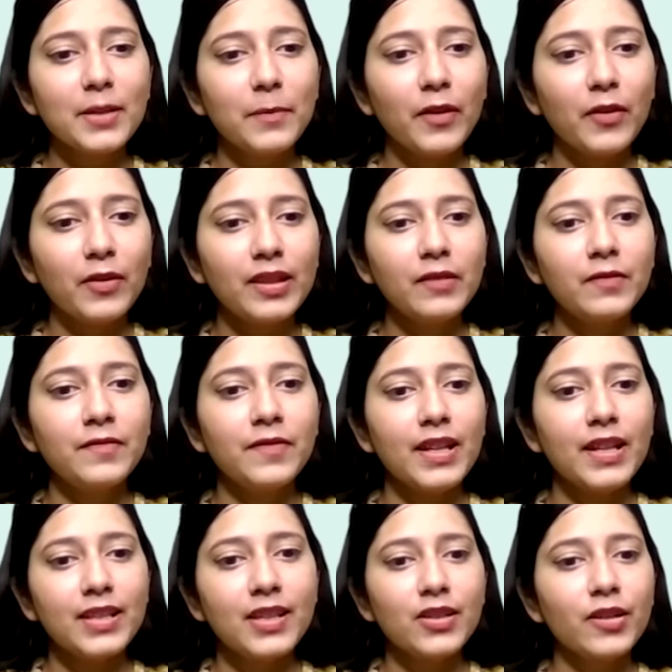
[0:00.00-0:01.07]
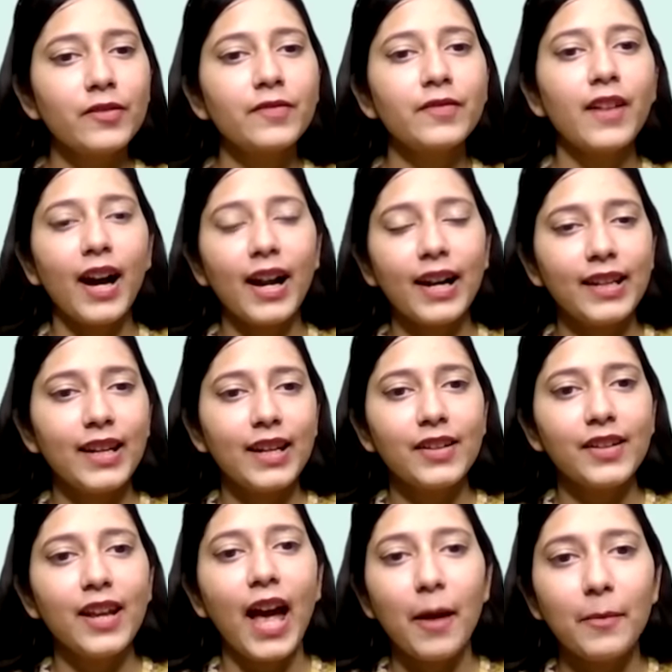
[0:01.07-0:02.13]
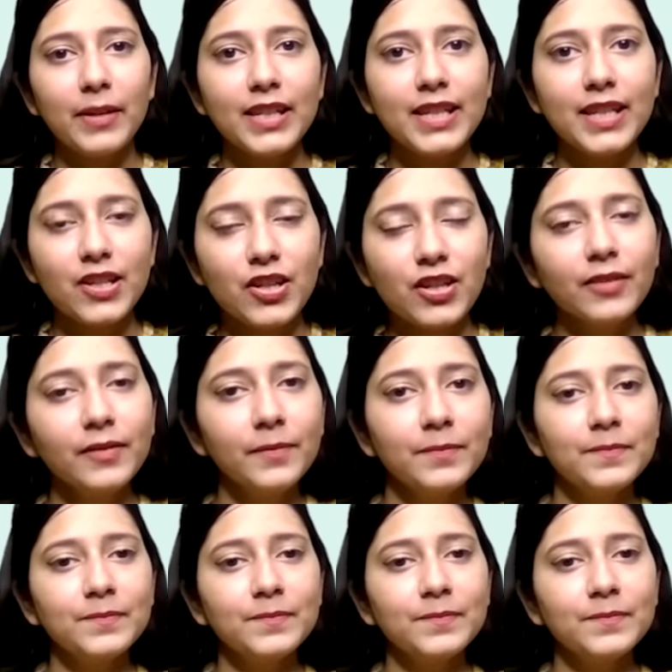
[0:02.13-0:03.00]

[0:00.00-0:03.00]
about the phases of cardiac rehabilitation?